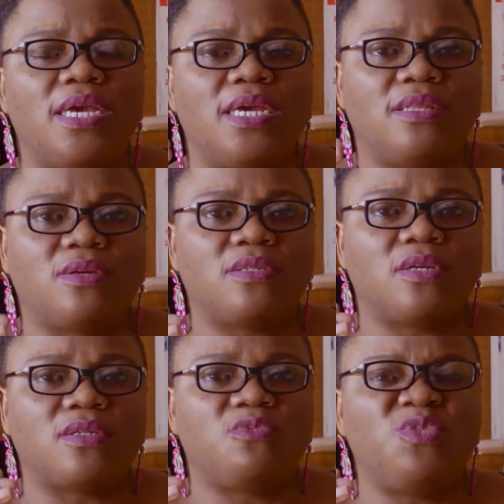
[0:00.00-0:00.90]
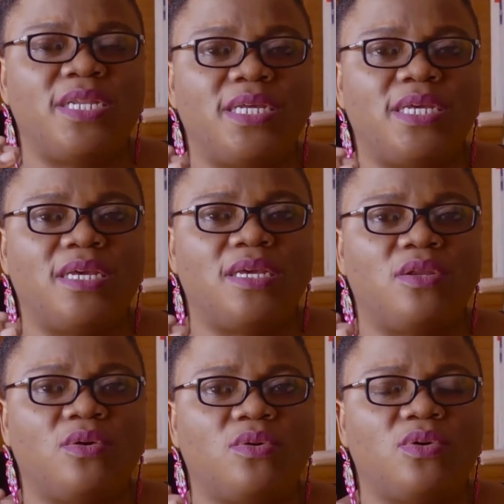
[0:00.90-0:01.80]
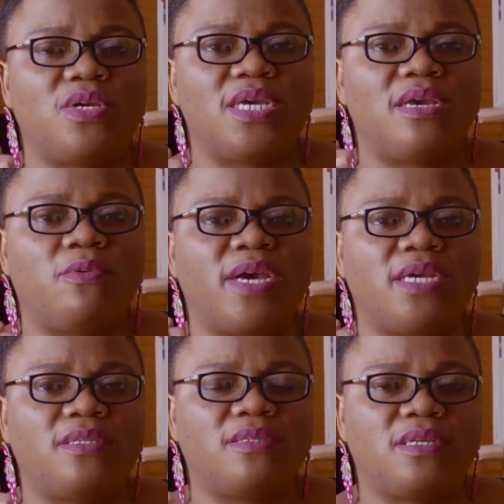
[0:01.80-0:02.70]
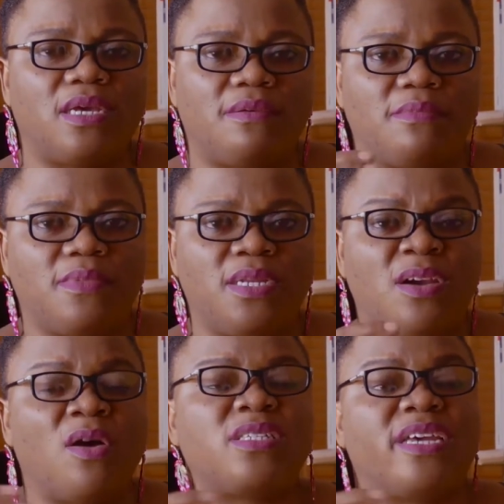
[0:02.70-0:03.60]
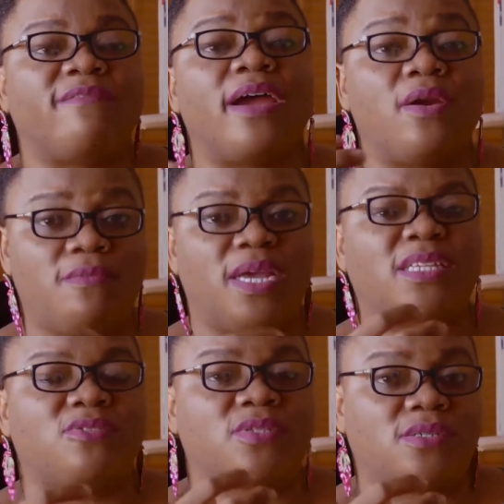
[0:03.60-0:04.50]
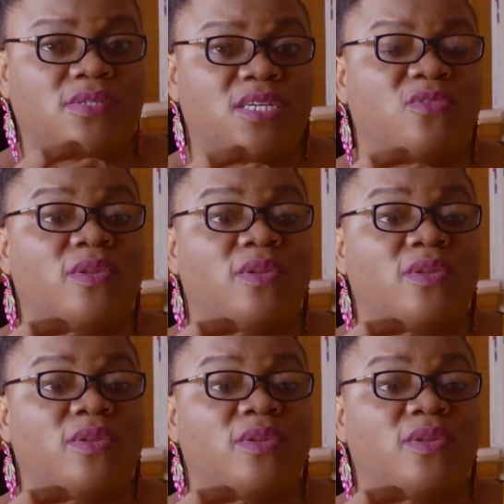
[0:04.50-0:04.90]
it does not really, when the hot environment tends to